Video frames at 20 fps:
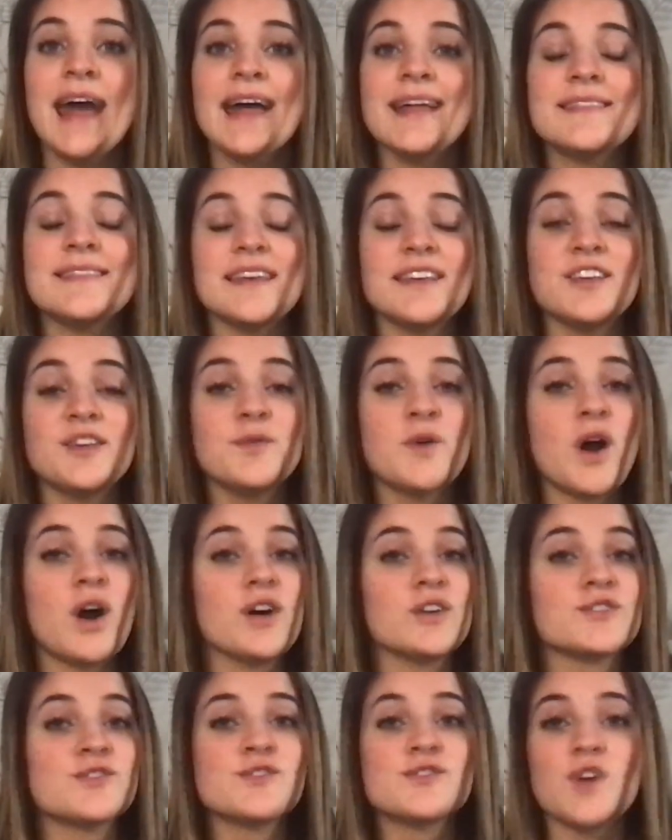Thank you
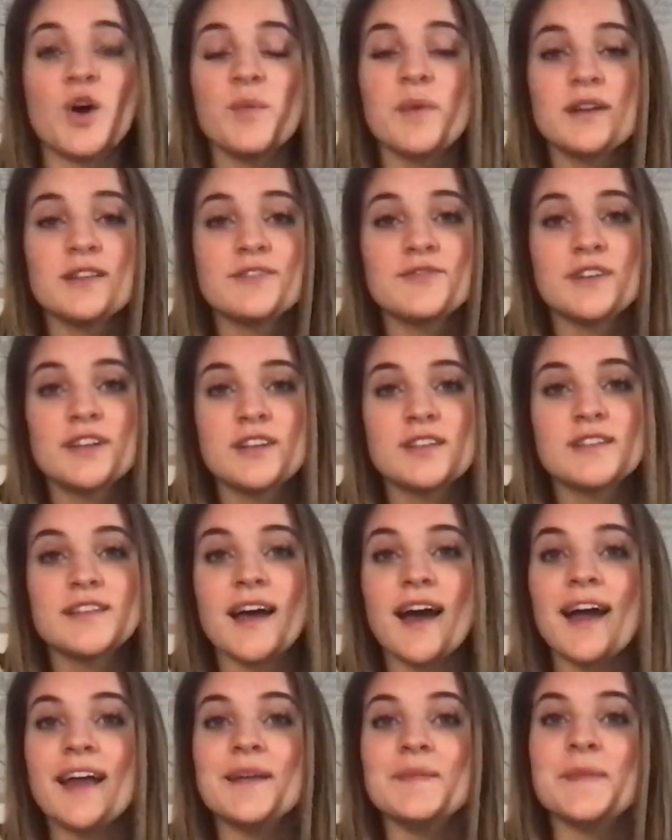all so much for your
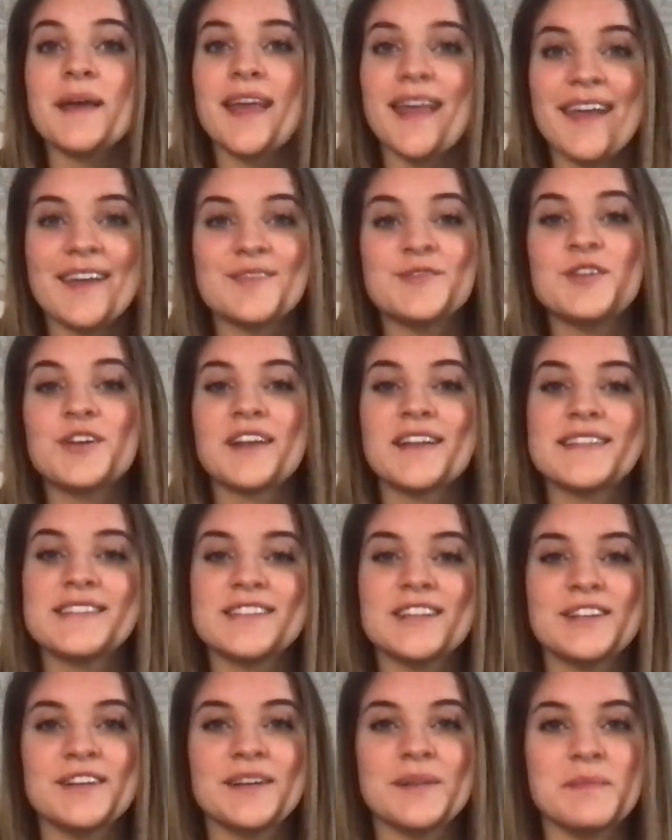time and for
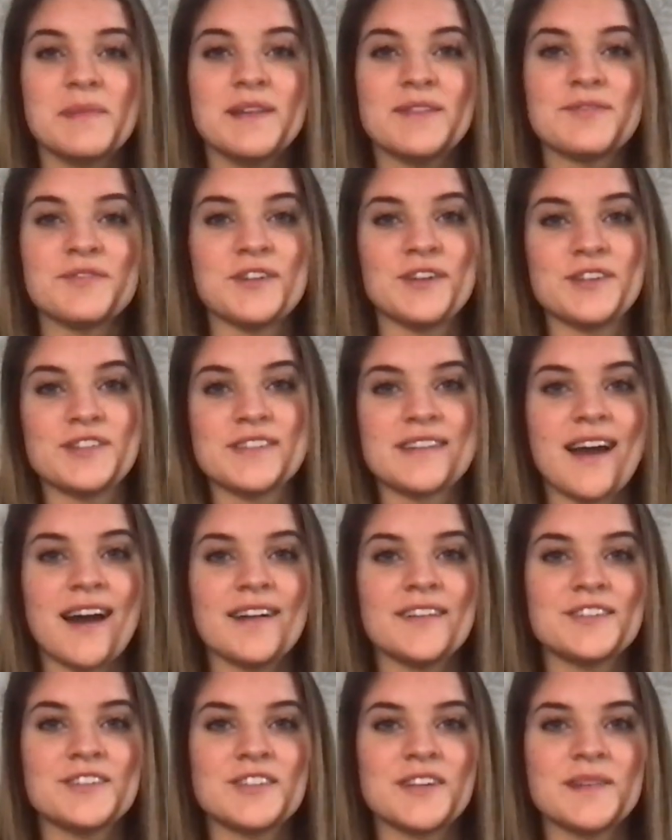considering me for your
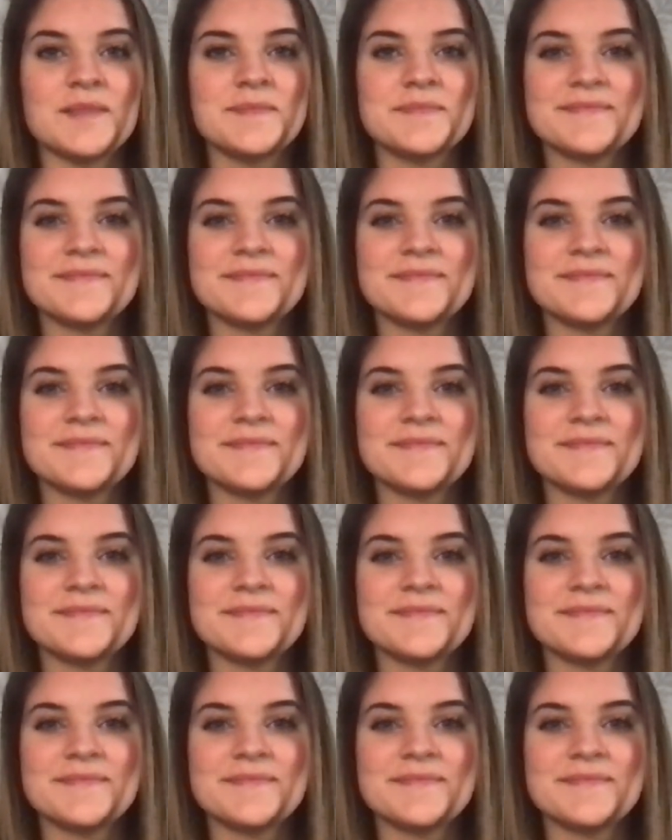scholarship.